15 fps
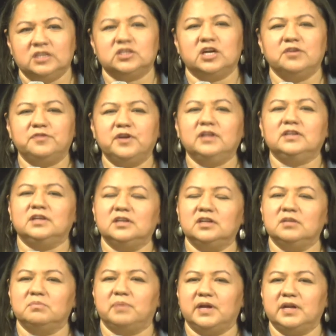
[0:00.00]
So I felt a
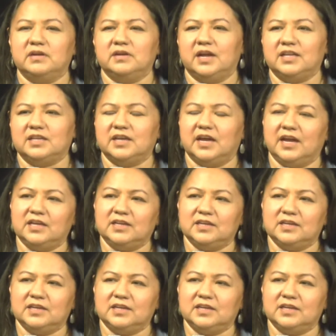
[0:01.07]
little better at that.